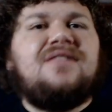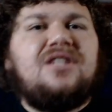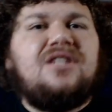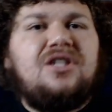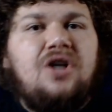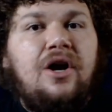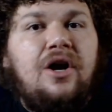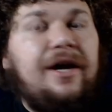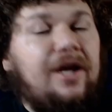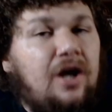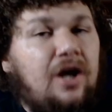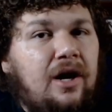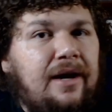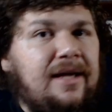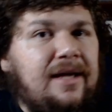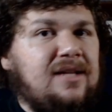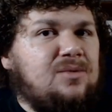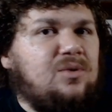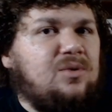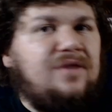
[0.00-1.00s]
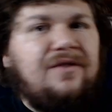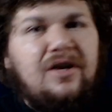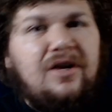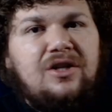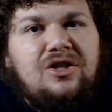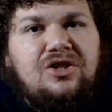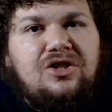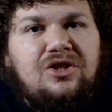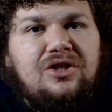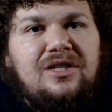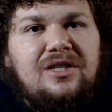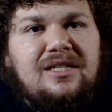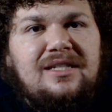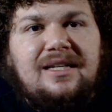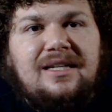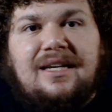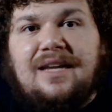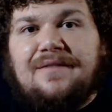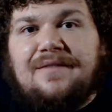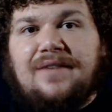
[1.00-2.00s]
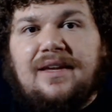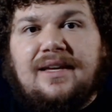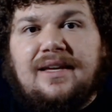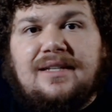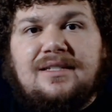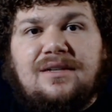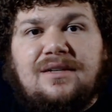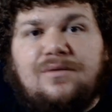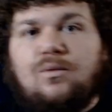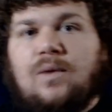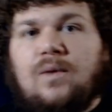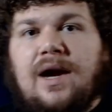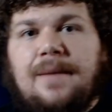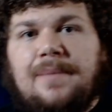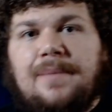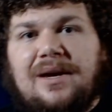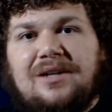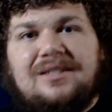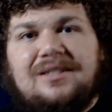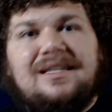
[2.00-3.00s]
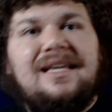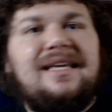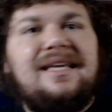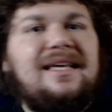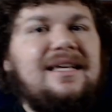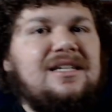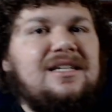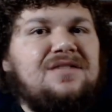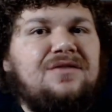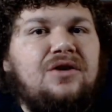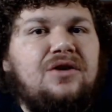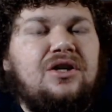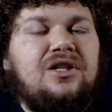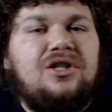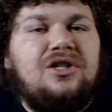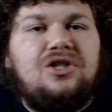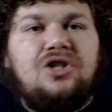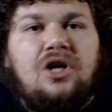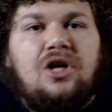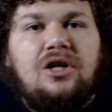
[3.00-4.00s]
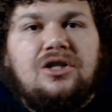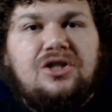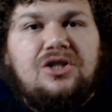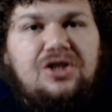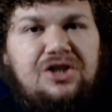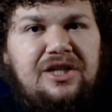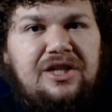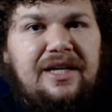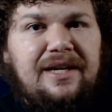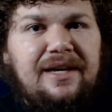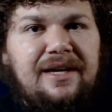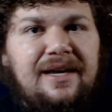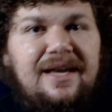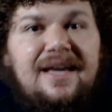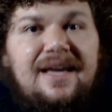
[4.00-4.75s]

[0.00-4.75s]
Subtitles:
target audience would have understood the significance of White Bear digging his foot into Chong's cheek,